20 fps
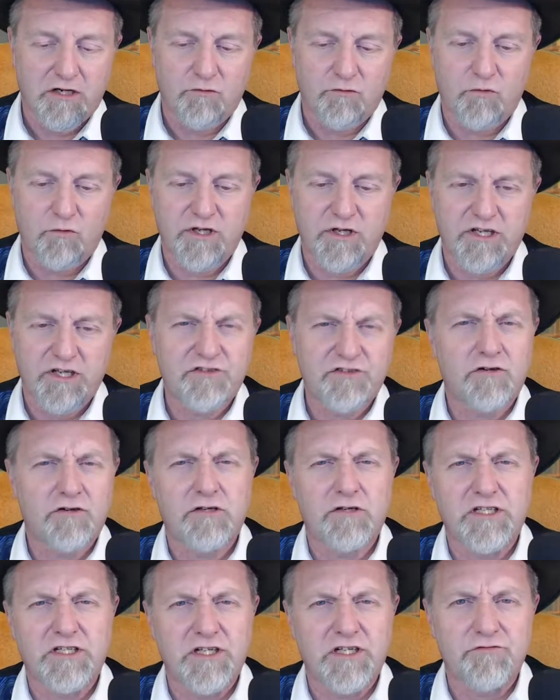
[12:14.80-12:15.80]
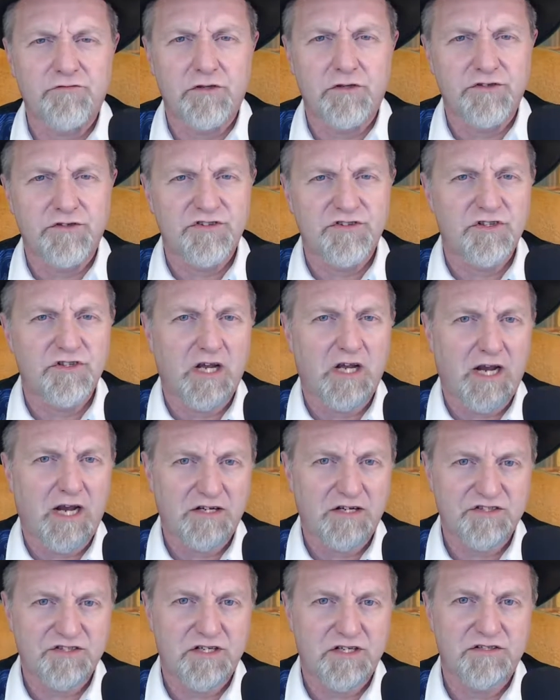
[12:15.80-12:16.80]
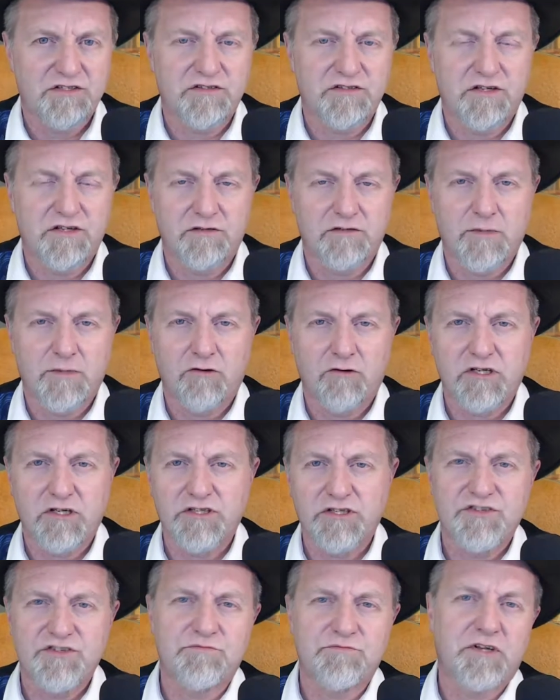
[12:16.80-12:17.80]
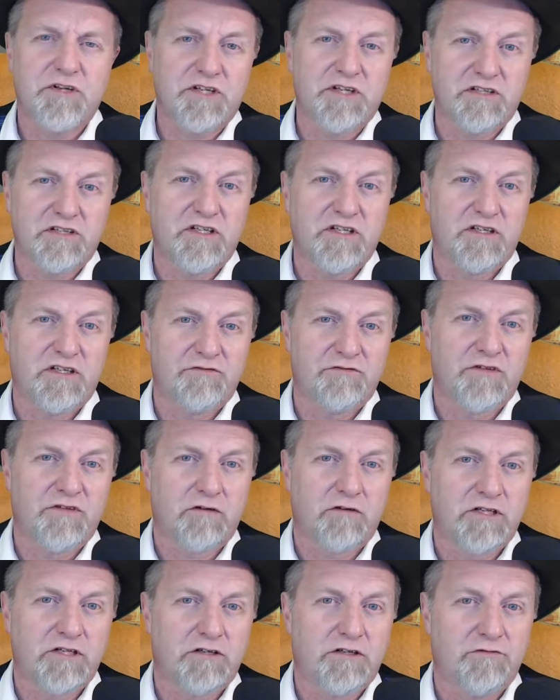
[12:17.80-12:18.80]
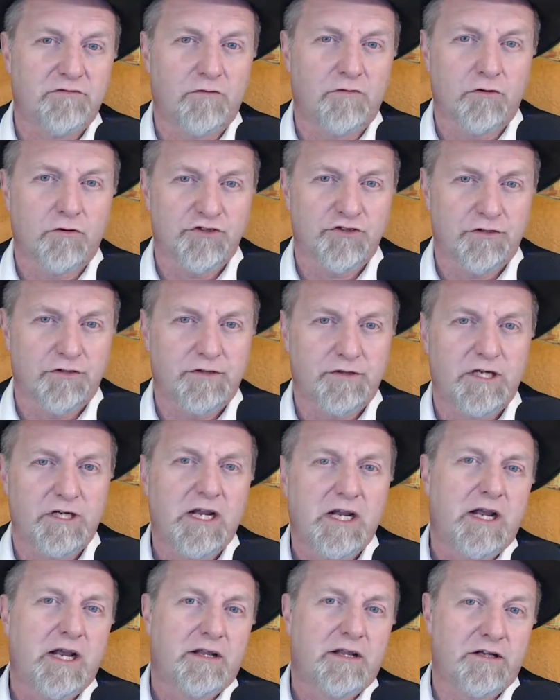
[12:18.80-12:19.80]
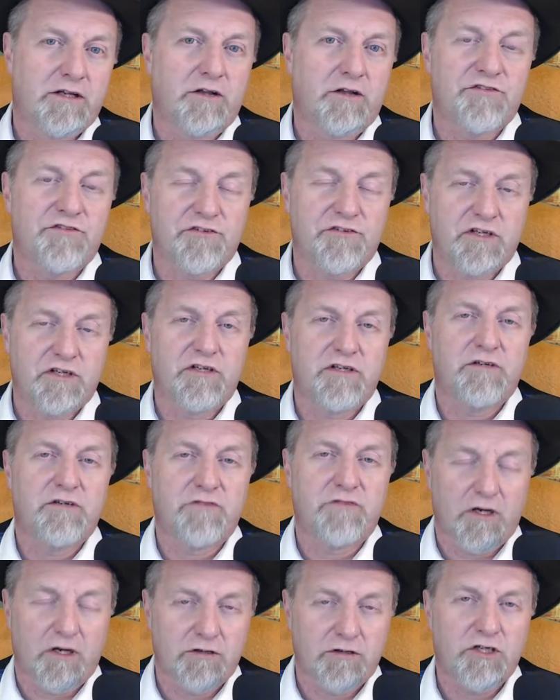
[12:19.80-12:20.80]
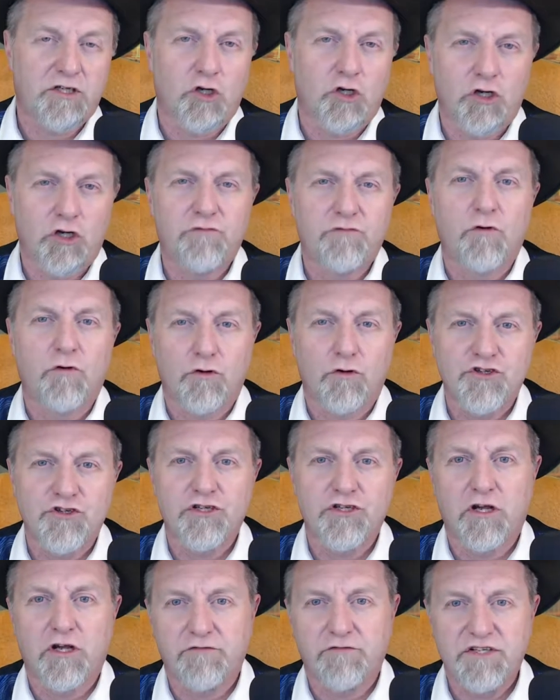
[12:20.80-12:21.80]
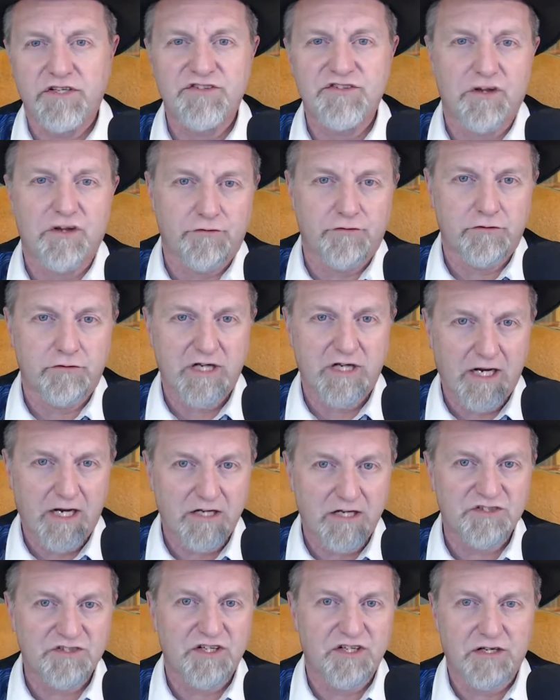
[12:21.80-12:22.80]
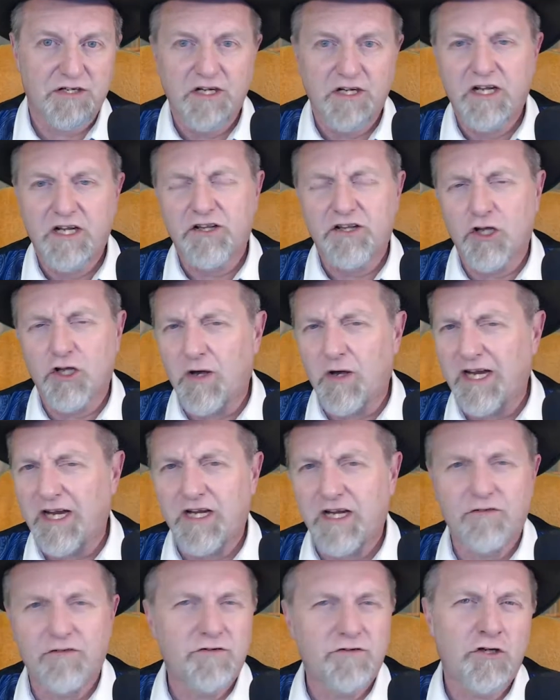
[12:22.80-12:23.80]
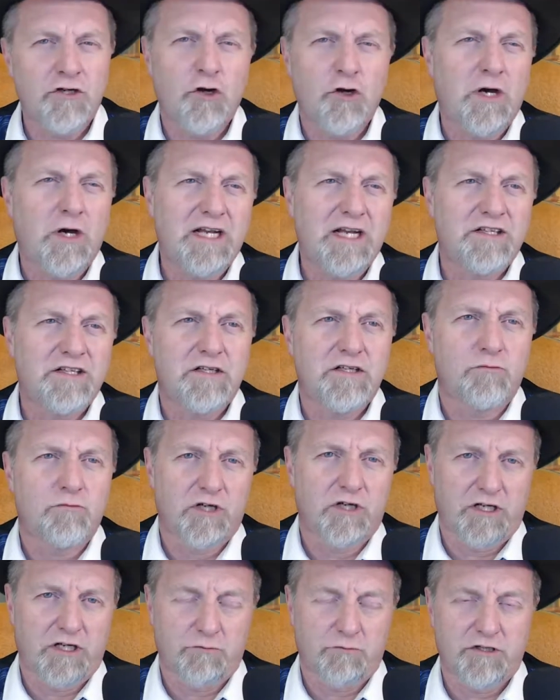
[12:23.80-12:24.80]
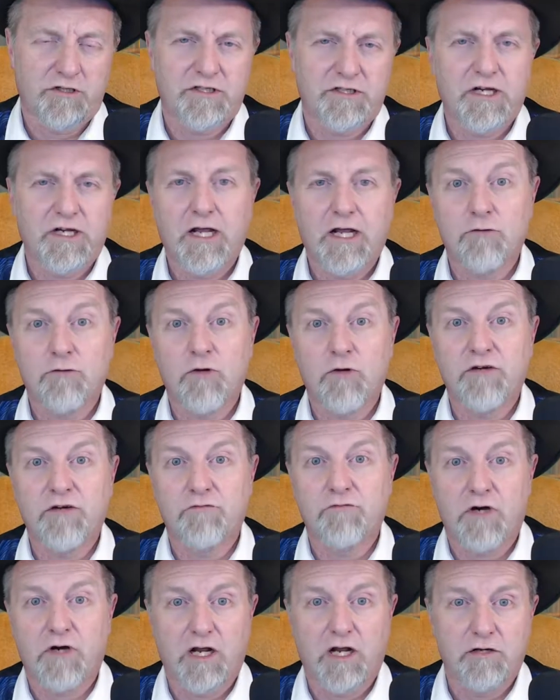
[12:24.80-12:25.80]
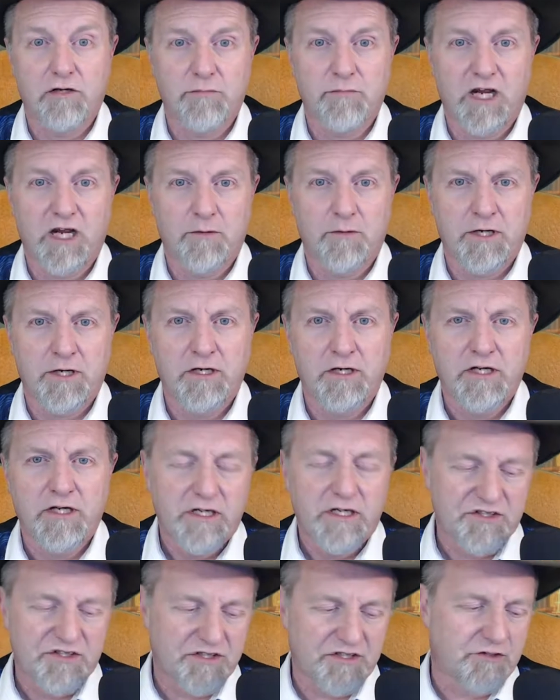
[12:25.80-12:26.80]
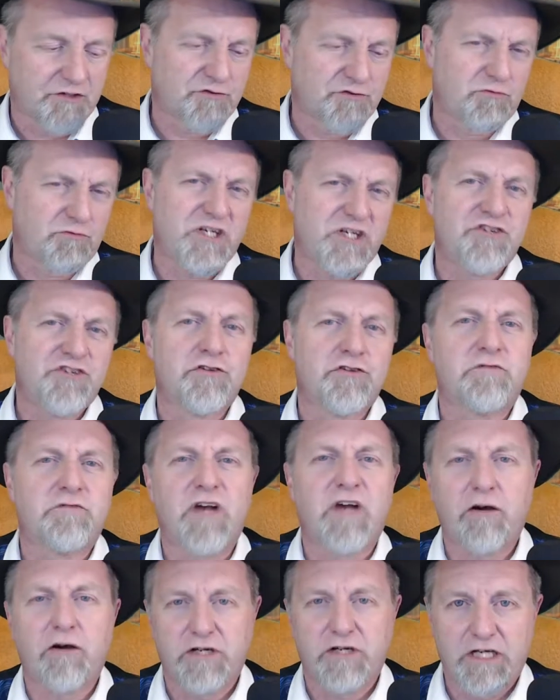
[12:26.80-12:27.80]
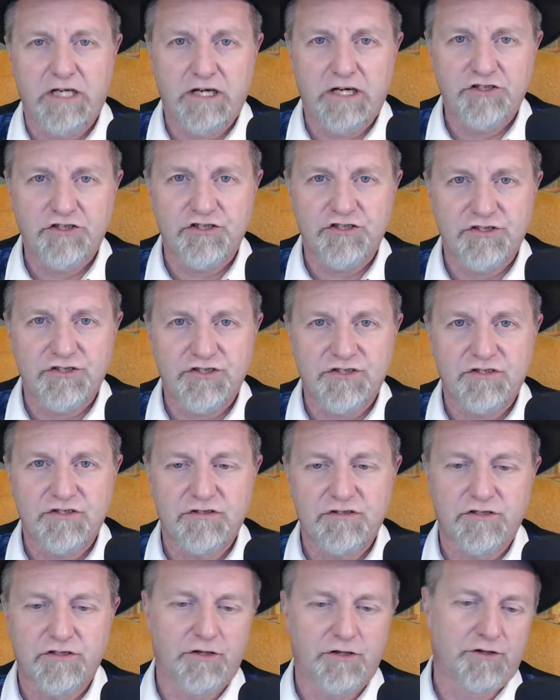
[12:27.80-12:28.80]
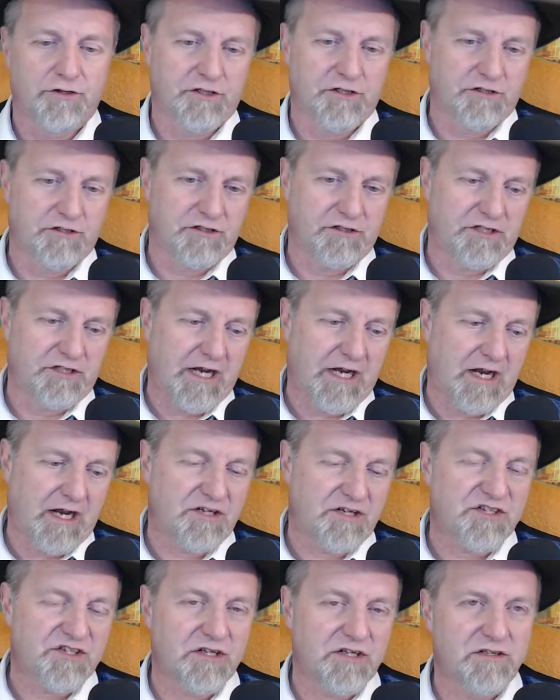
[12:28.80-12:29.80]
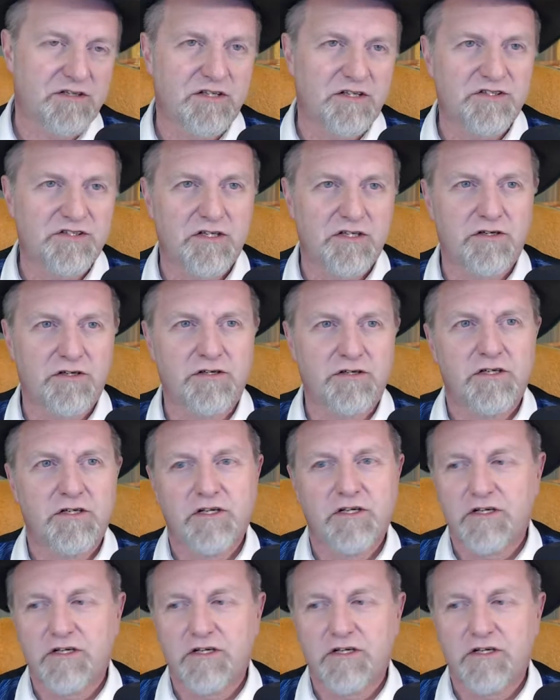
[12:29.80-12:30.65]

with a totally different accent than Americans, but they did a very good version of it. They also did a very good version of a Southern accent, though I have no idea really whether they got it right for Alabama. See, there's regional variations. You know, the accent that's in